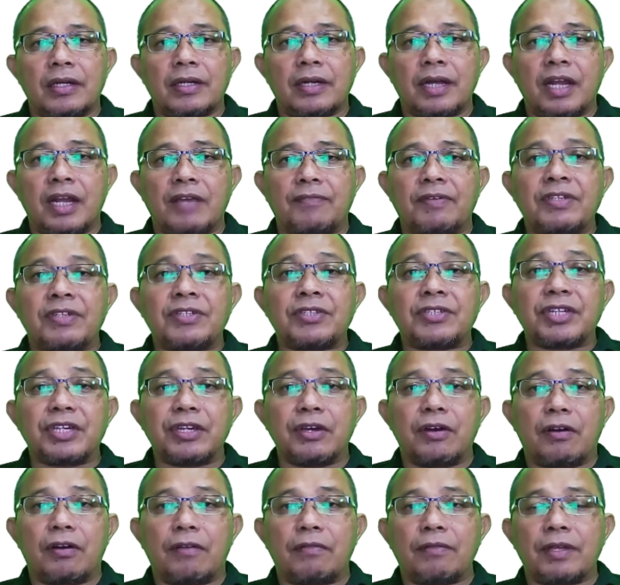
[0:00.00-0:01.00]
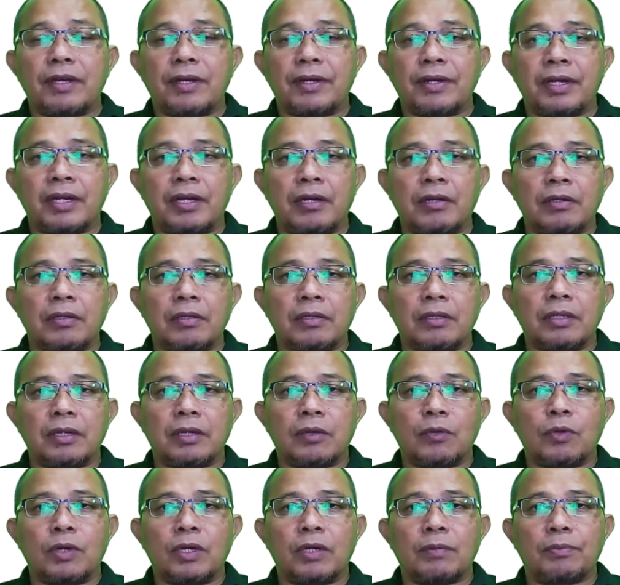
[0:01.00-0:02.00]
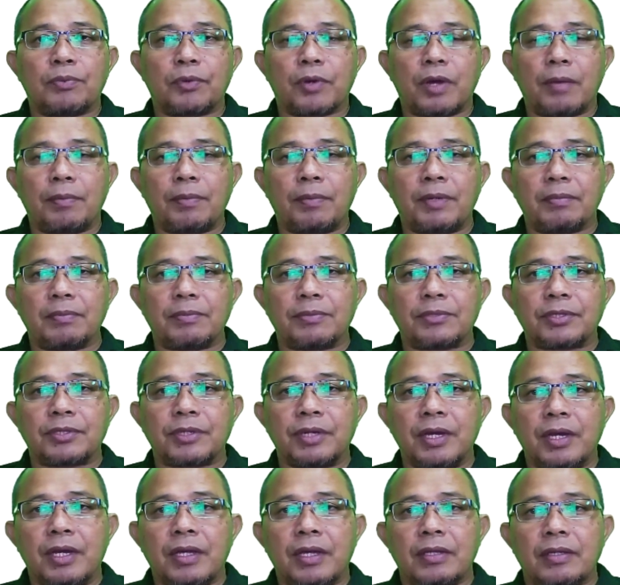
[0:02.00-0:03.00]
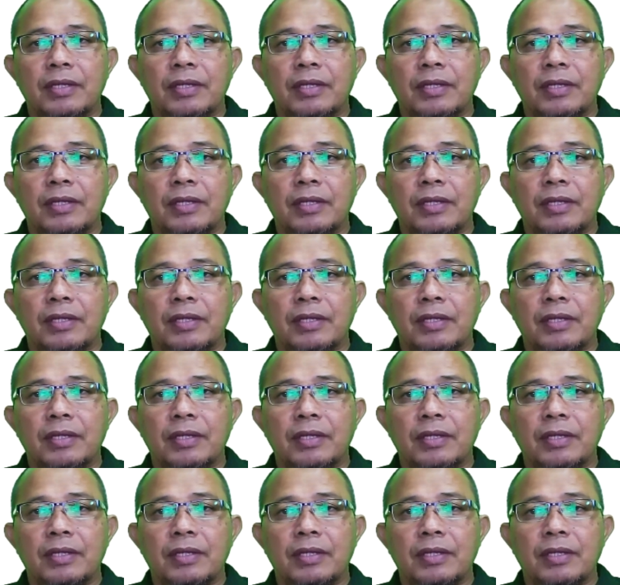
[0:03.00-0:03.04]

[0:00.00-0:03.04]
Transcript: relevancy of the real world problems